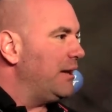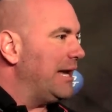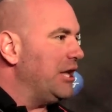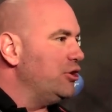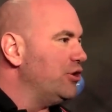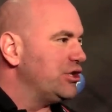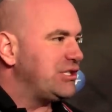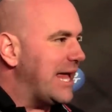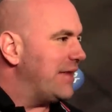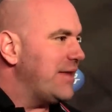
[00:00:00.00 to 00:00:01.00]
and then you just
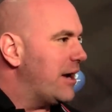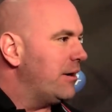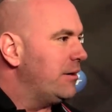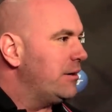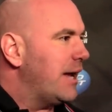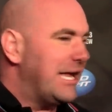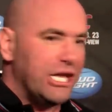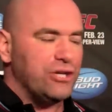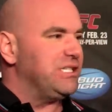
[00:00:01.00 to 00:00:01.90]
stand there, and then you